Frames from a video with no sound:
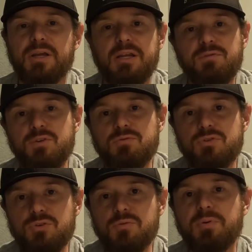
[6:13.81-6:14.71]
And if you
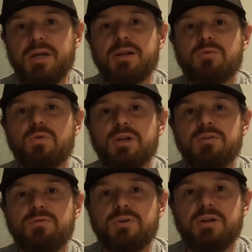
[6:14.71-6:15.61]
do plan on
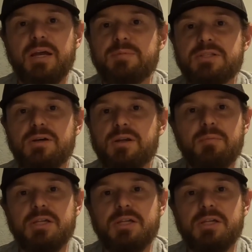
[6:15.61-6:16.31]
working for Amazon,